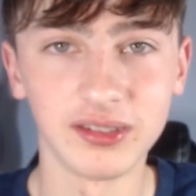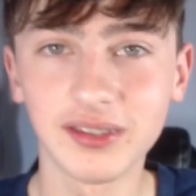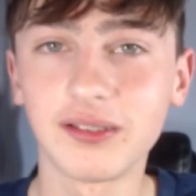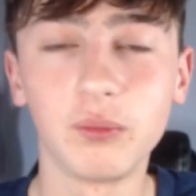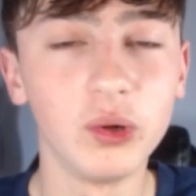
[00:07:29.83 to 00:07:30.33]

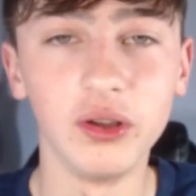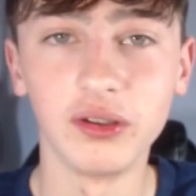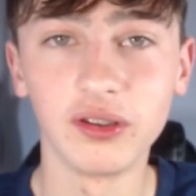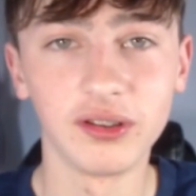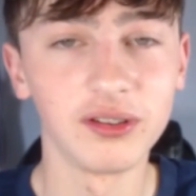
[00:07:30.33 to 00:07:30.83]
That's the
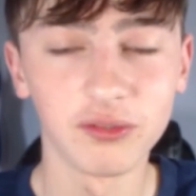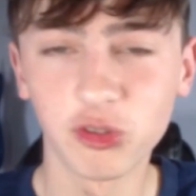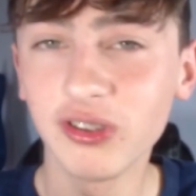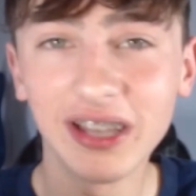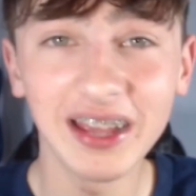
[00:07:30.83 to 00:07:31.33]
word,
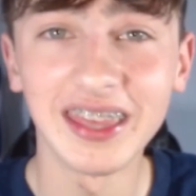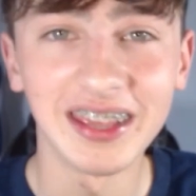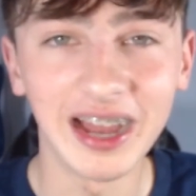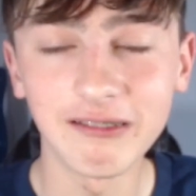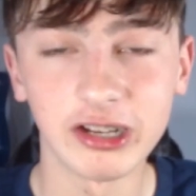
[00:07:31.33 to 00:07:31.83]
just
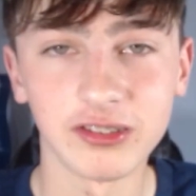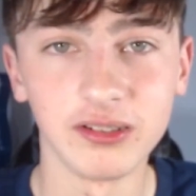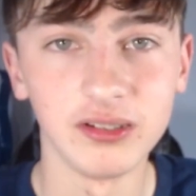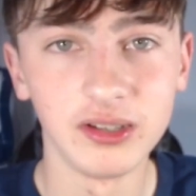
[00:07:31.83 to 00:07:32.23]
lacking character.